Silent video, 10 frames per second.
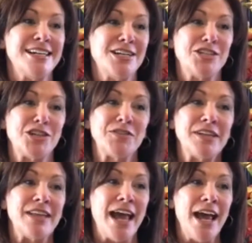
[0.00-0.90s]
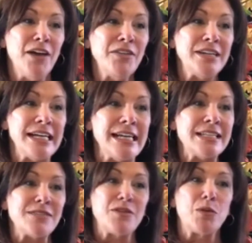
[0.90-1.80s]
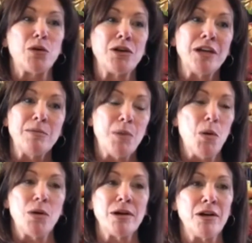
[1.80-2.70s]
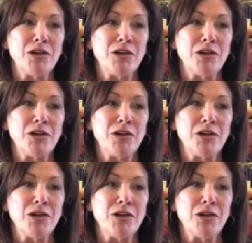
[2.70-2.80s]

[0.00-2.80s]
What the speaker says: serving the health needs of the working poor in our